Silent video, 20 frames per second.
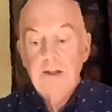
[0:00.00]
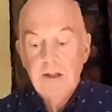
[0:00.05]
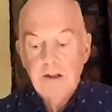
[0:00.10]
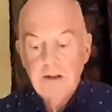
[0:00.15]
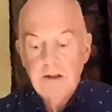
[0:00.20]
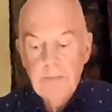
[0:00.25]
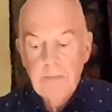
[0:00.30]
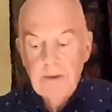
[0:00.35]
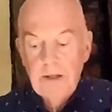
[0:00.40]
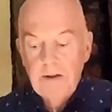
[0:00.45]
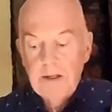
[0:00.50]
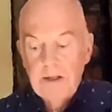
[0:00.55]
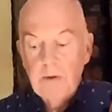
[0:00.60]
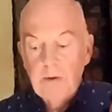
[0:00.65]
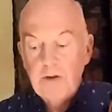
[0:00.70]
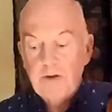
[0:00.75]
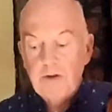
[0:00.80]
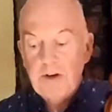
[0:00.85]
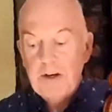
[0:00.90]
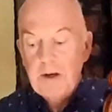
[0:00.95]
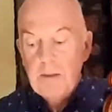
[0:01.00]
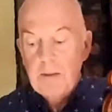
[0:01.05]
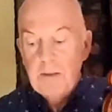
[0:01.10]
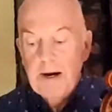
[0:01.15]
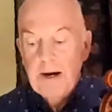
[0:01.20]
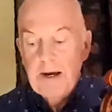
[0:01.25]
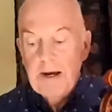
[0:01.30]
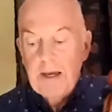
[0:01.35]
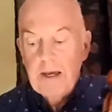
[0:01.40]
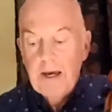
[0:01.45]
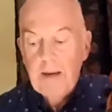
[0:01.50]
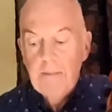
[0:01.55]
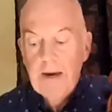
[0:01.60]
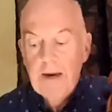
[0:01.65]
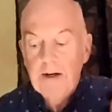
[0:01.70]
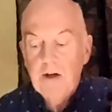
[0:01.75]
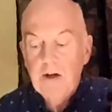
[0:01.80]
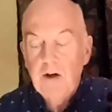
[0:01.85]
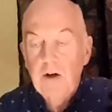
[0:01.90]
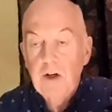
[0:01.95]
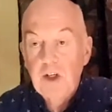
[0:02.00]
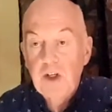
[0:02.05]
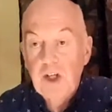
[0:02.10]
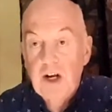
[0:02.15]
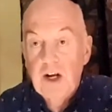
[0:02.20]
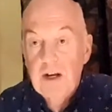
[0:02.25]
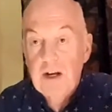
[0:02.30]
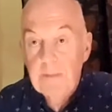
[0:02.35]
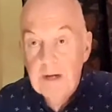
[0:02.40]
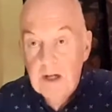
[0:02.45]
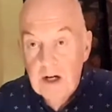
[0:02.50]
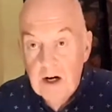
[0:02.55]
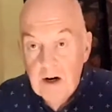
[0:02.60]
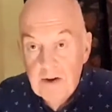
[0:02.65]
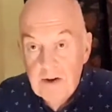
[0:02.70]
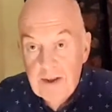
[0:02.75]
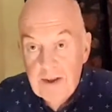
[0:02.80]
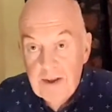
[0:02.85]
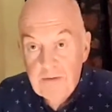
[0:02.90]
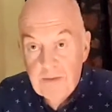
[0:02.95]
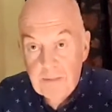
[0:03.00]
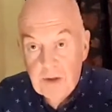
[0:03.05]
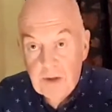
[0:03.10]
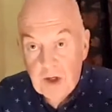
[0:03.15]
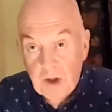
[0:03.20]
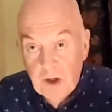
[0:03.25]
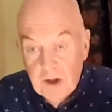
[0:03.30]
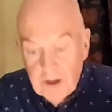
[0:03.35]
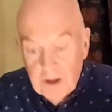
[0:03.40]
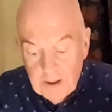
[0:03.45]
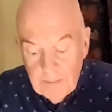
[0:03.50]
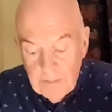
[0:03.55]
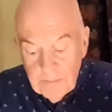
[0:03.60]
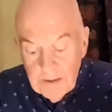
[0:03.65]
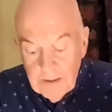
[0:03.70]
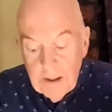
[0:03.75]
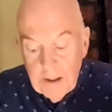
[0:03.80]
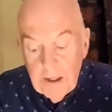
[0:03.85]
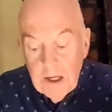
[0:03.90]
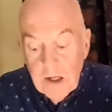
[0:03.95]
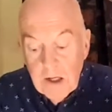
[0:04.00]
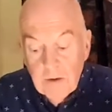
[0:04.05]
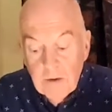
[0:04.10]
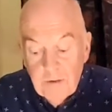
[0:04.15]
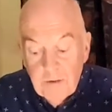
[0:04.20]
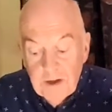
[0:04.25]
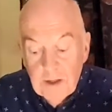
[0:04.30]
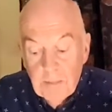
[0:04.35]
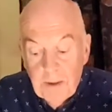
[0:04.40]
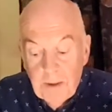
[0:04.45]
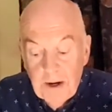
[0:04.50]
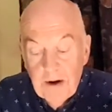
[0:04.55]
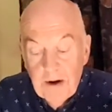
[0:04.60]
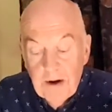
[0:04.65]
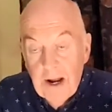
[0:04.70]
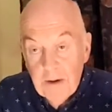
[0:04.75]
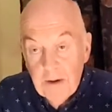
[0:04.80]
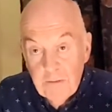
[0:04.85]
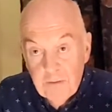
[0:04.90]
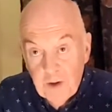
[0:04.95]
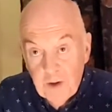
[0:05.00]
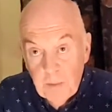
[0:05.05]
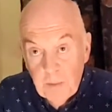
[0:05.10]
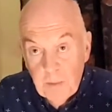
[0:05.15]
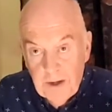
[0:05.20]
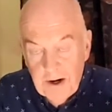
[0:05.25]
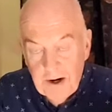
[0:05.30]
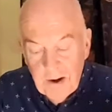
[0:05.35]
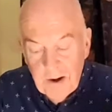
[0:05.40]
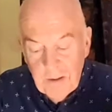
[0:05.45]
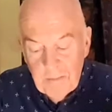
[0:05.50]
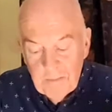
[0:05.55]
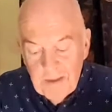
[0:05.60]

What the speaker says: is a piece that was written by a man called Johnny McCarthy from Cork. He's a fiddle player and flute player.